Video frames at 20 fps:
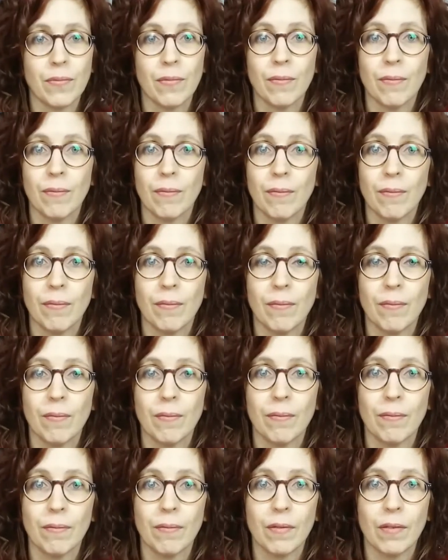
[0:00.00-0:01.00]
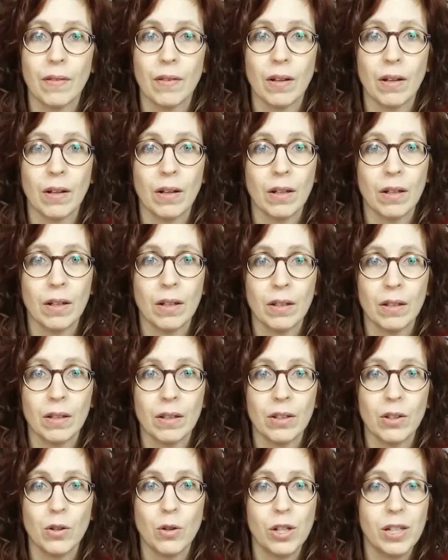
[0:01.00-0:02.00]

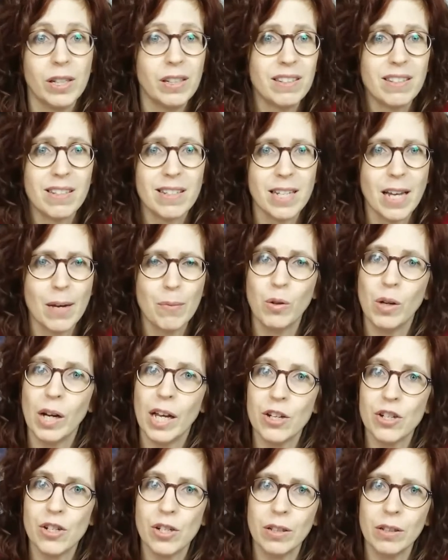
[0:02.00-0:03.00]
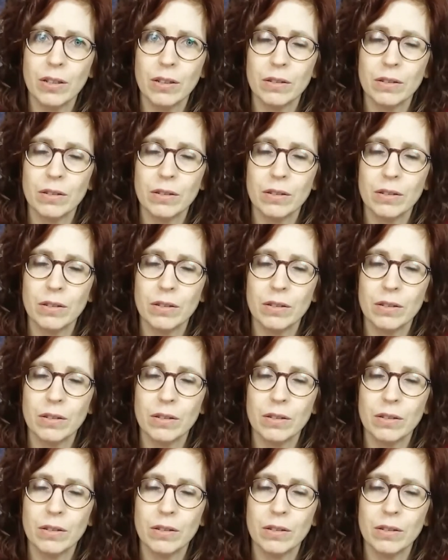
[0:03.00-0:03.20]
You hear the same relation,